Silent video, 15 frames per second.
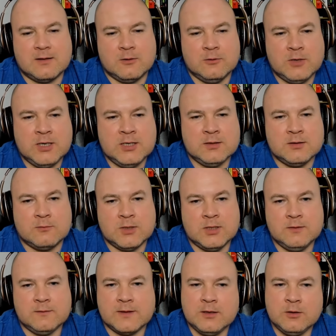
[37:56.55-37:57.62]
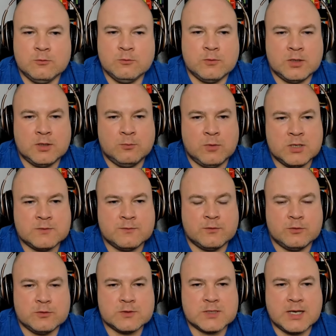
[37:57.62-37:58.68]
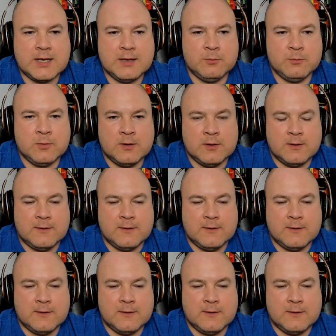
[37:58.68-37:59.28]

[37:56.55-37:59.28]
All right. Well, thank you very much for your time.